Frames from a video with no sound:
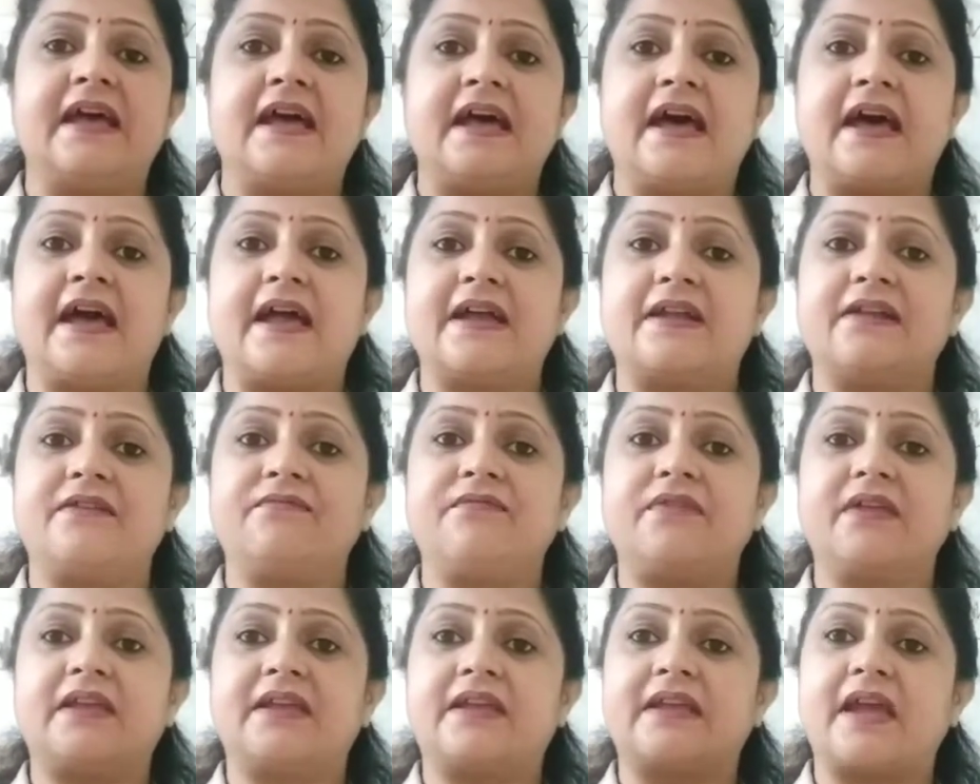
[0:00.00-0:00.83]
and
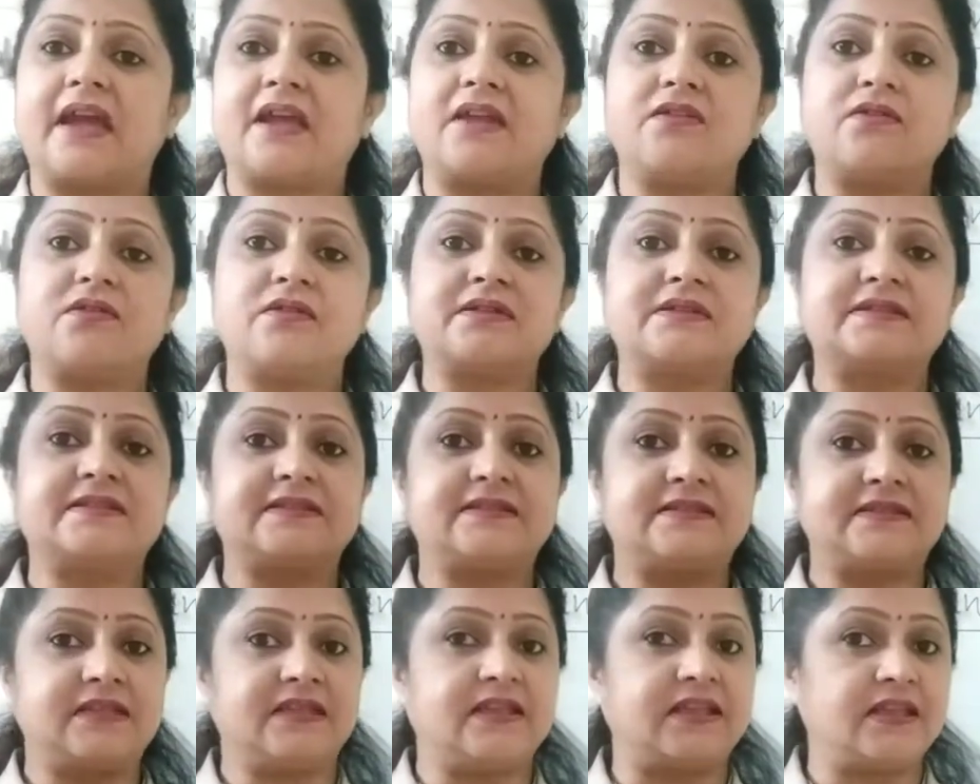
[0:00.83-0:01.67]
we cannot
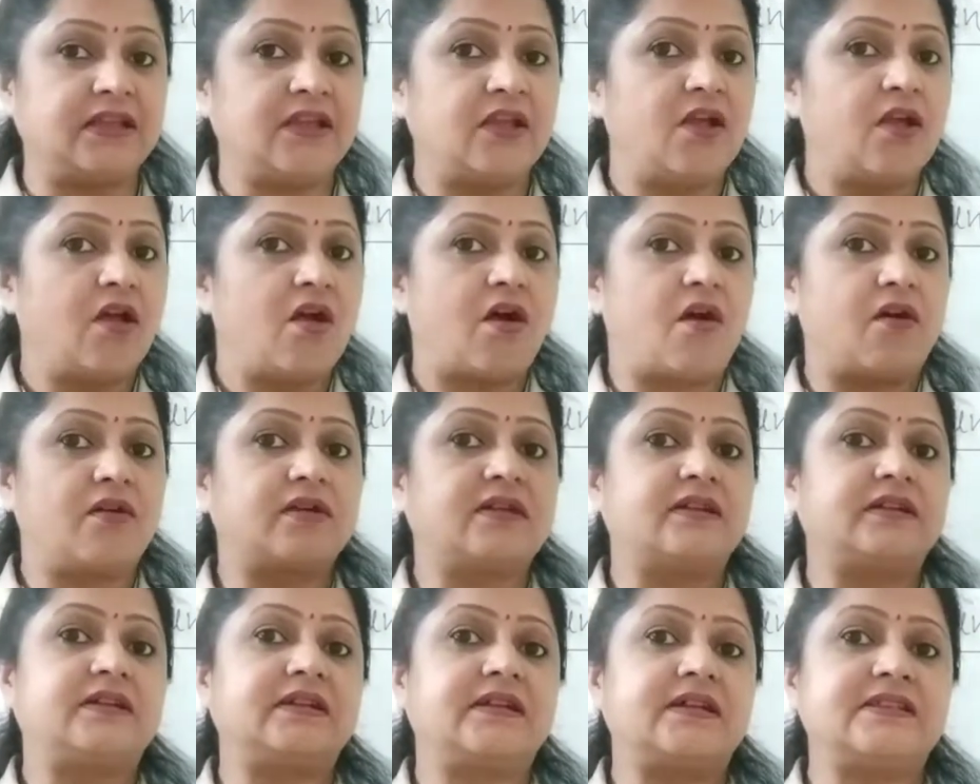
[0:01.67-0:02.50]
see or
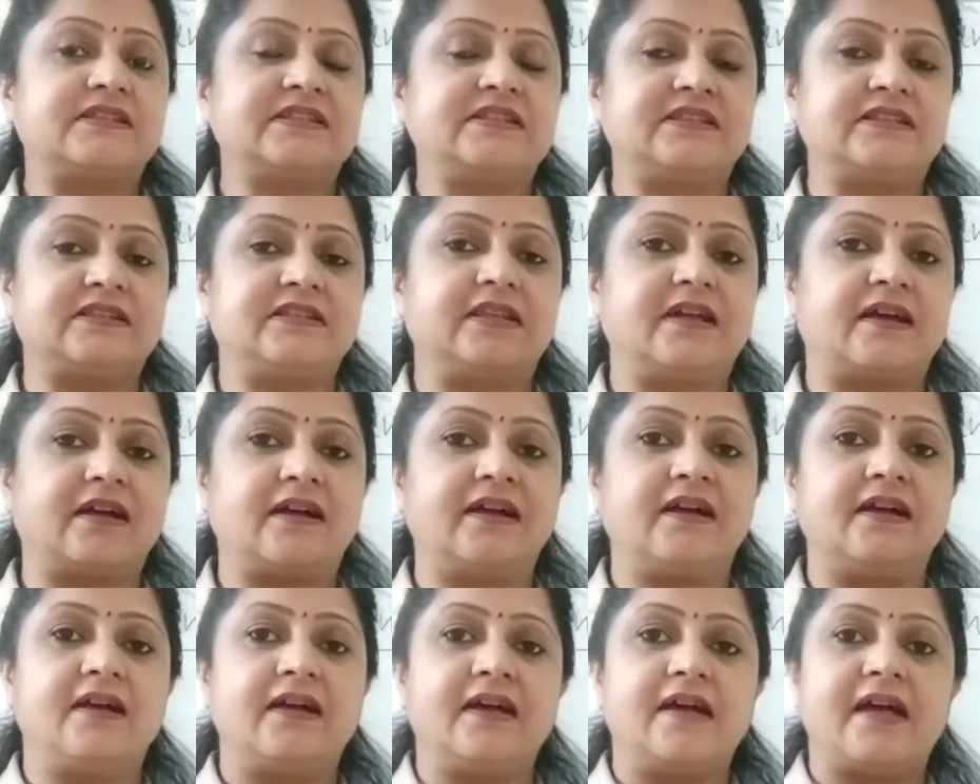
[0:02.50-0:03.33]
touch
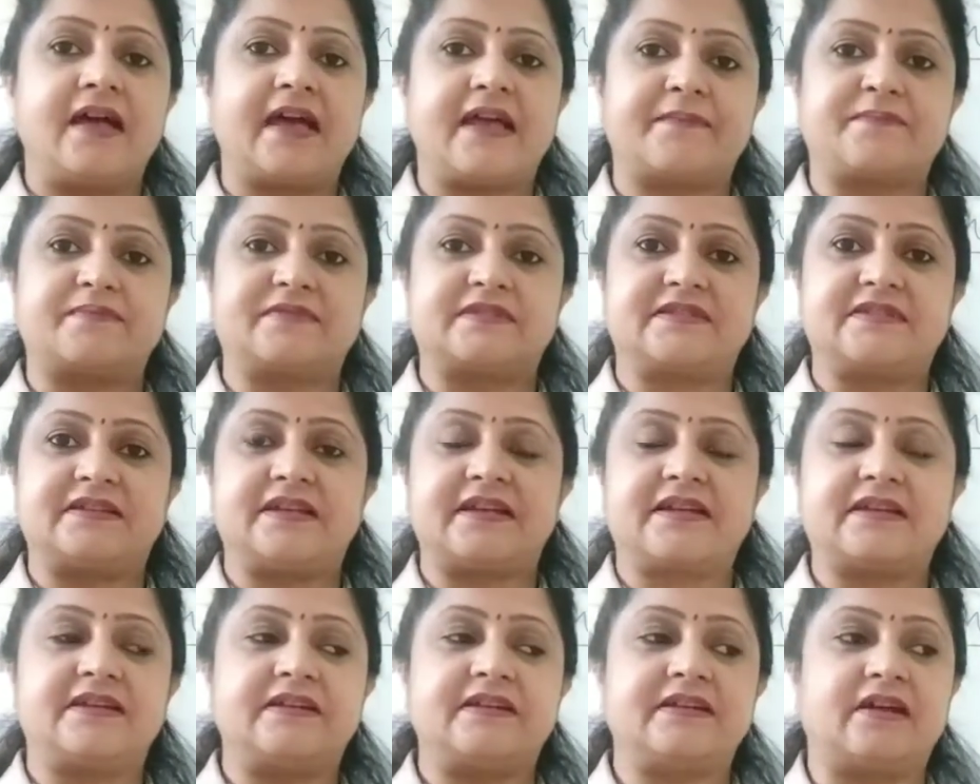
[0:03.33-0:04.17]
the
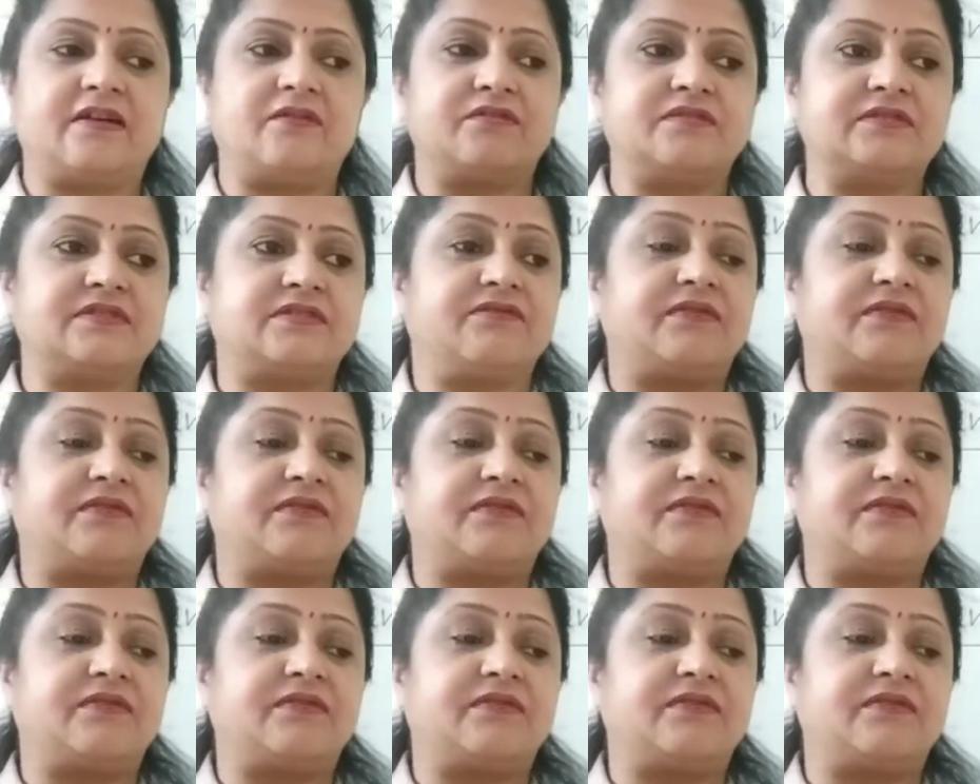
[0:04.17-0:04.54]
abstract nouns.